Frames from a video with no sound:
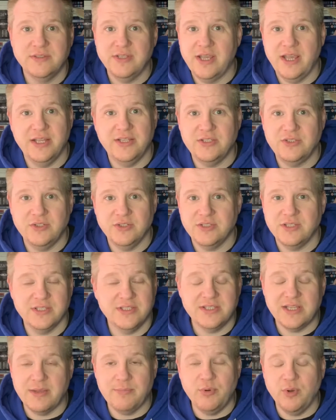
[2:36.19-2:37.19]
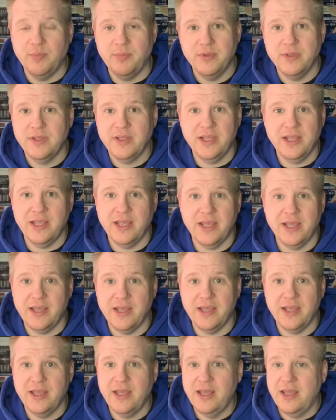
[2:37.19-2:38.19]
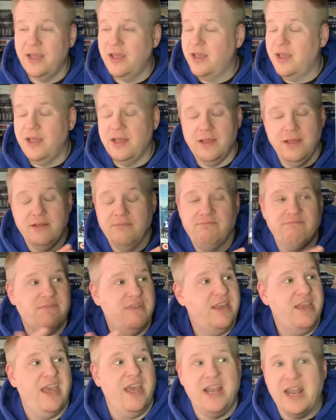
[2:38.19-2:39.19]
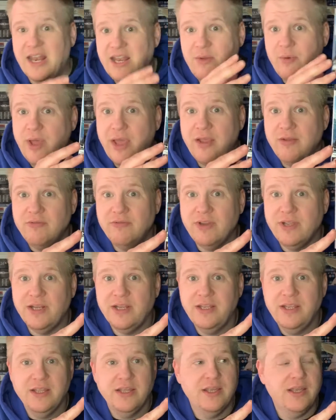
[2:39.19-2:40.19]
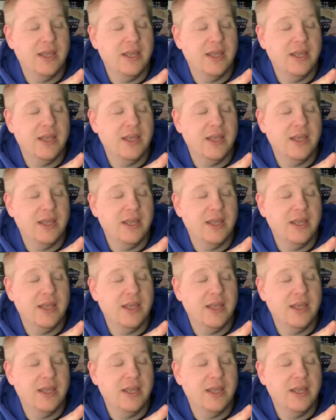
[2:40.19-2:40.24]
It's just a step up in any way, really.